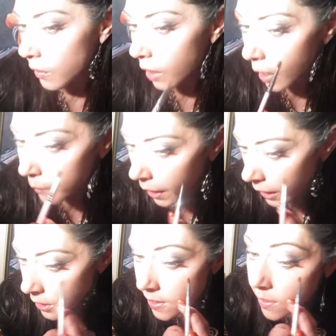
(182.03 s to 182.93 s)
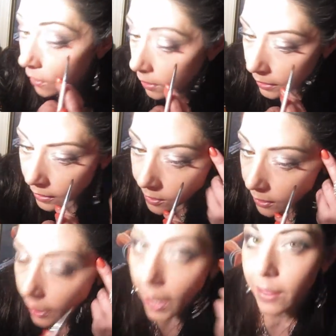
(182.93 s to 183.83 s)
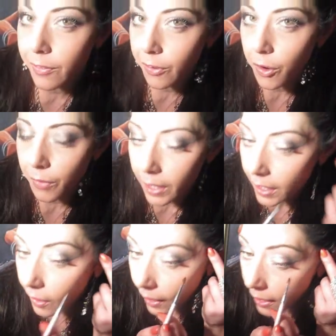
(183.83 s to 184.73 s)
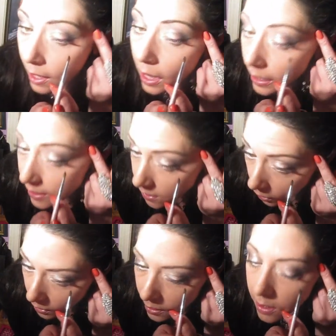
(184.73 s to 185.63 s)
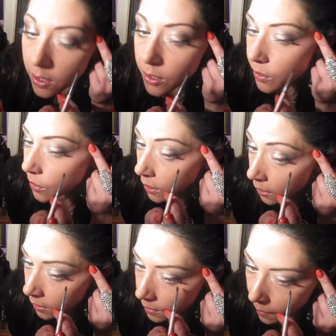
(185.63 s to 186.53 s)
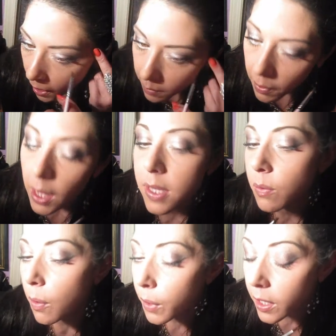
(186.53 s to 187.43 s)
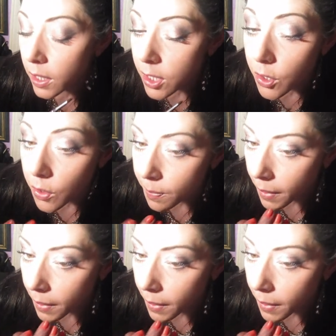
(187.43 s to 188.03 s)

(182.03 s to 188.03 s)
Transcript: I just started, I had the phone ringing, okay, I started to do the bottom line. So what we're going to do, the